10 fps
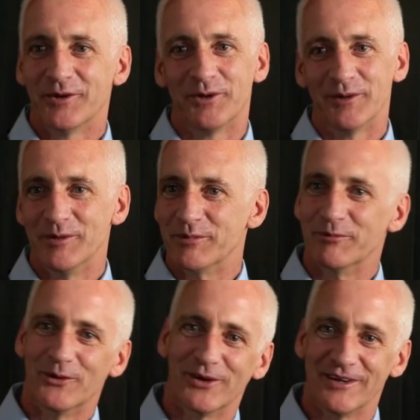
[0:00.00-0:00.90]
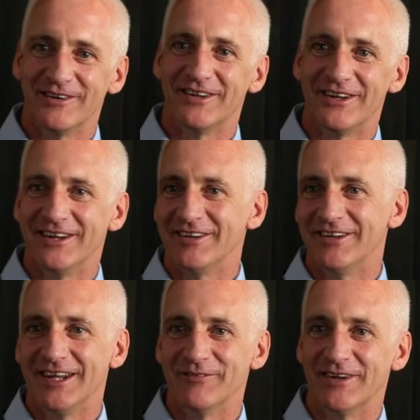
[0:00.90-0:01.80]
would have been promoted, it would say the
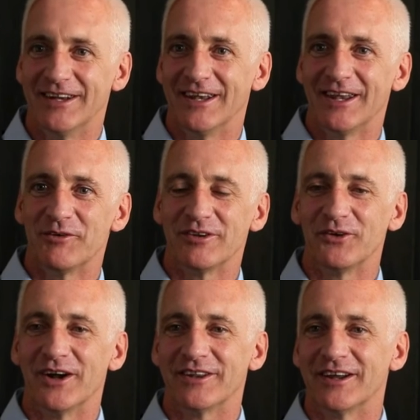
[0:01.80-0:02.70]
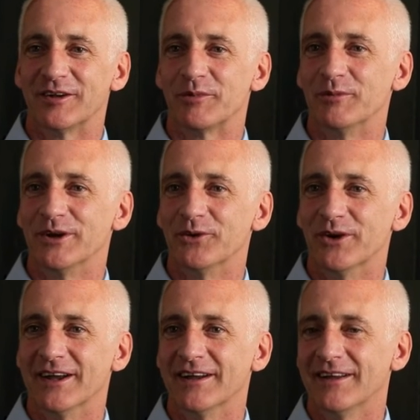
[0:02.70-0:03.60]
same, and there was a lot of things probably
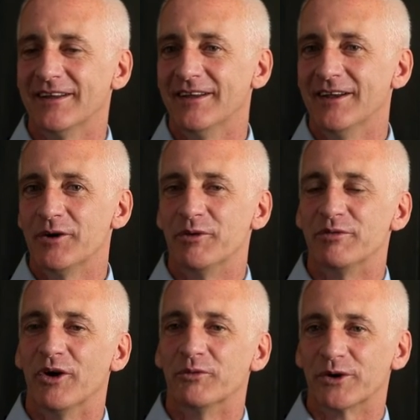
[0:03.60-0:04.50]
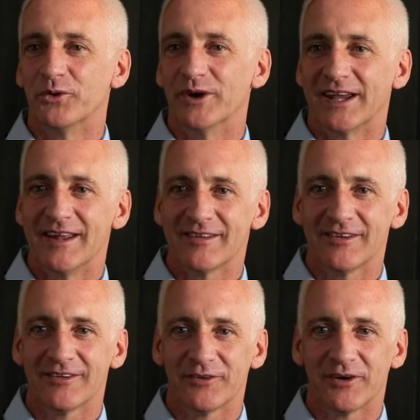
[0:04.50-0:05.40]
we felt were going against
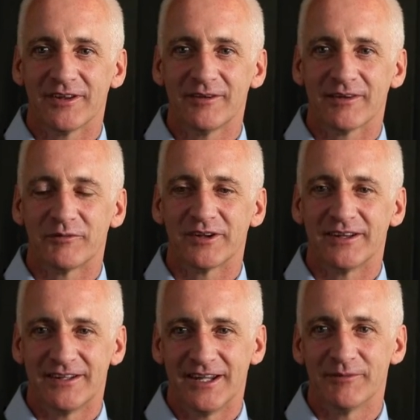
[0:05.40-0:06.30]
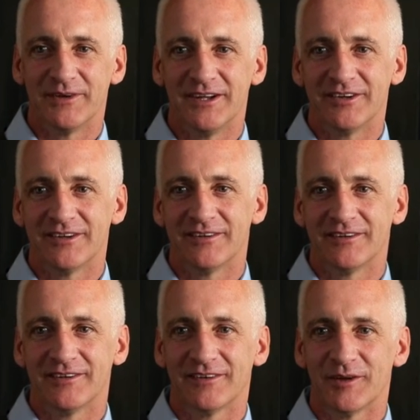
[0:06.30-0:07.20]
us. So I think there was a determination
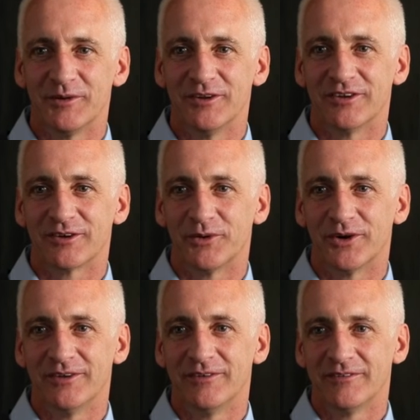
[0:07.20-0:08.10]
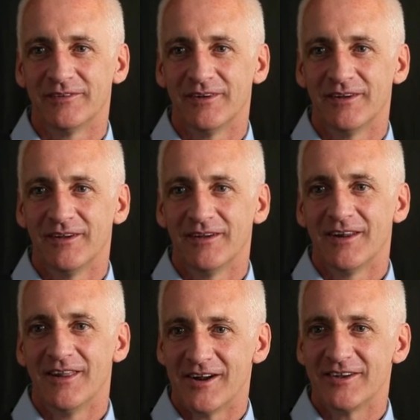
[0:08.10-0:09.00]
about the squad
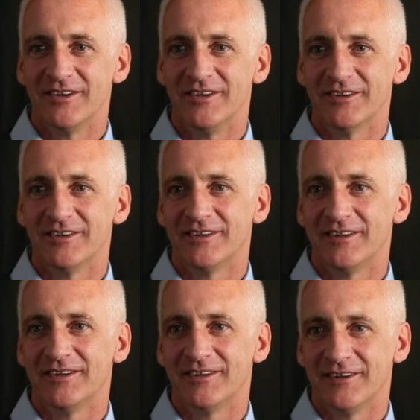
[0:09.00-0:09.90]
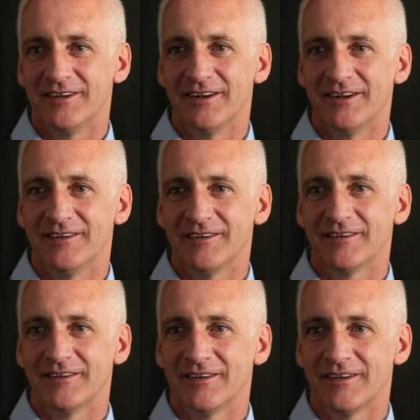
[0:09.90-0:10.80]
that season to really
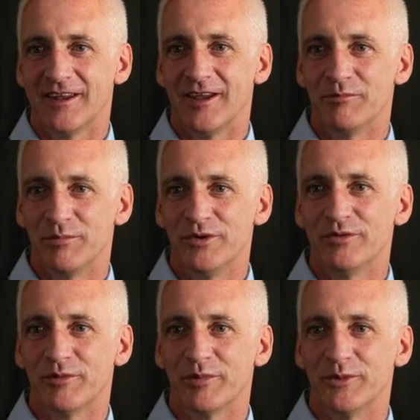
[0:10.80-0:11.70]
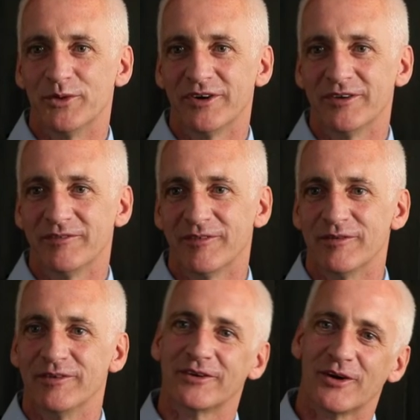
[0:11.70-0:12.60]
push for promotion,
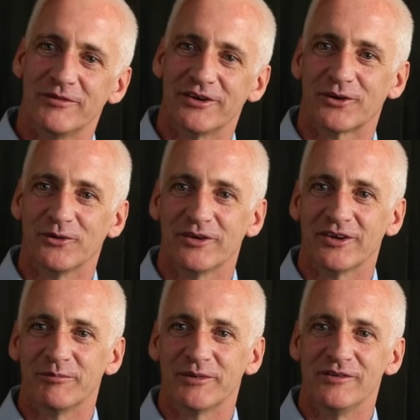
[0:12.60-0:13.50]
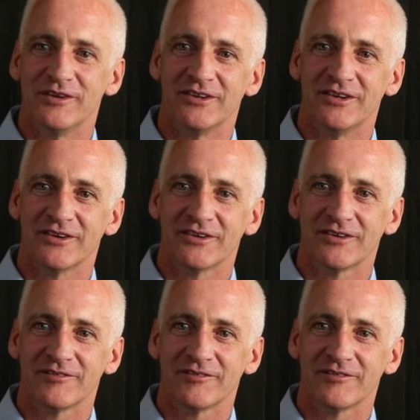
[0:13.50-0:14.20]
having come so close in the previous years.